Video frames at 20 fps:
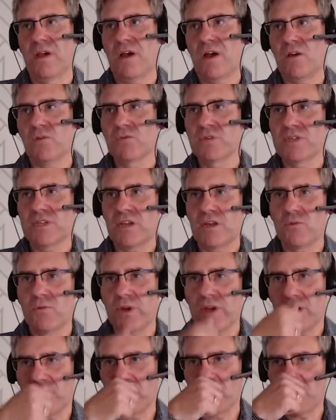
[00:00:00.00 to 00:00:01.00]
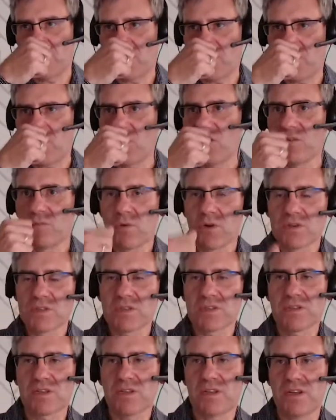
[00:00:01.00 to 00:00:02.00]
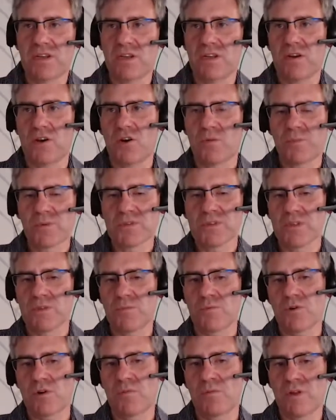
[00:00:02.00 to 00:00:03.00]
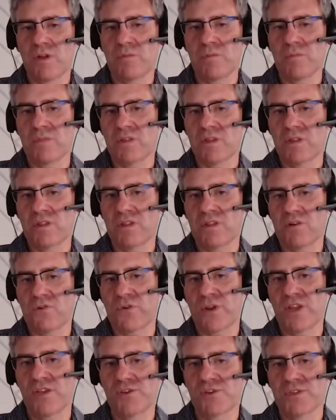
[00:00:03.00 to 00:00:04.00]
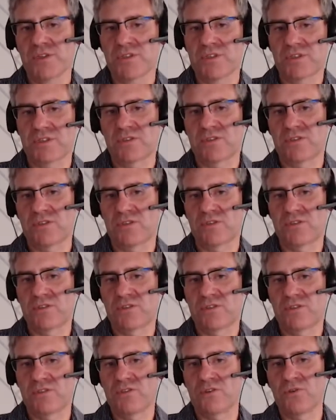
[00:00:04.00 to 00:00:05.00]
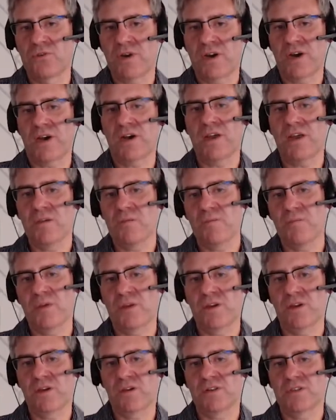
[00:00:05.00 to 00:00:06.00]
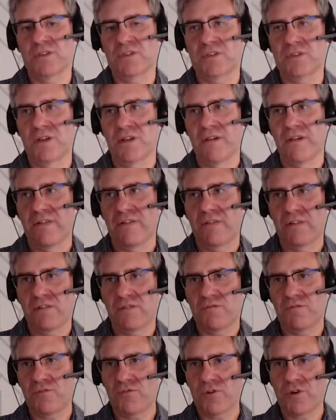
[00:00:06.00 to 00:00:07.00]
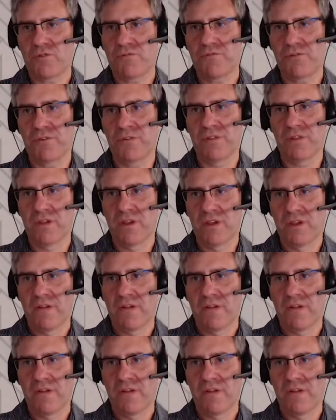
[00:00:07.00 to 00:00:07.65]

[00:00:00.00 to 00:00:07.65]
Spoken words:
I would say we have almost the opposite problem, that the range is too high, because very often